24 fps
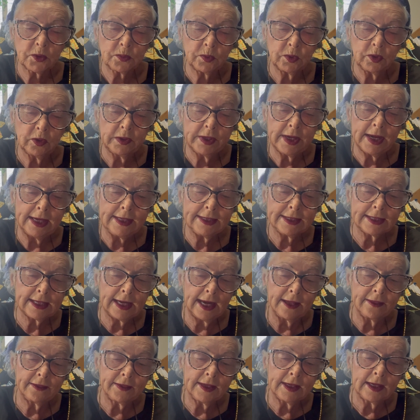real nice, and
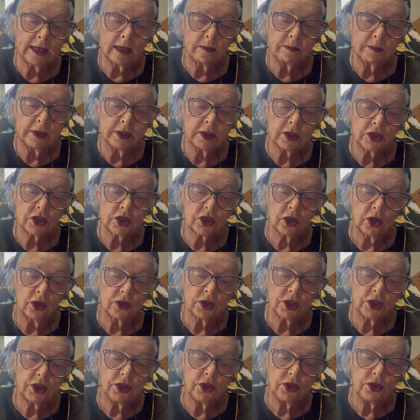I think I'm going to start
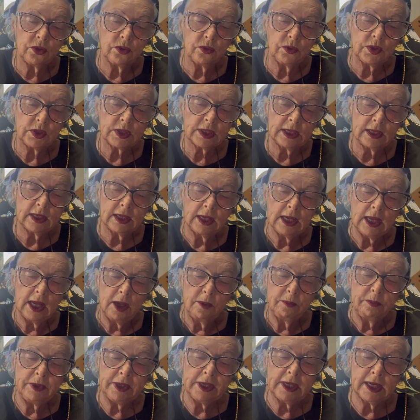to use it
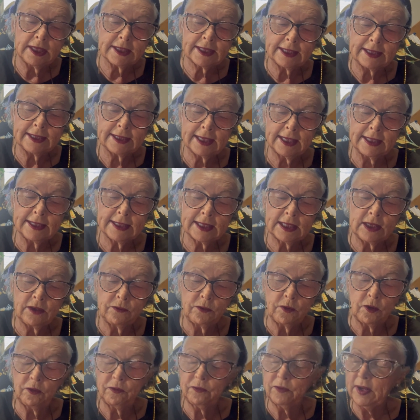because it does give
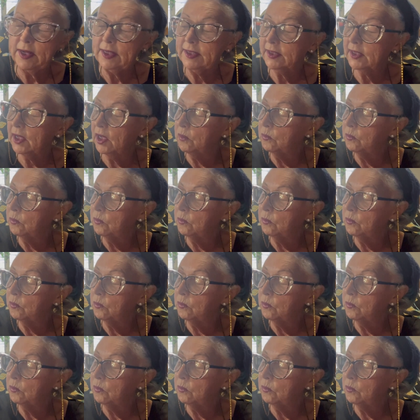your face a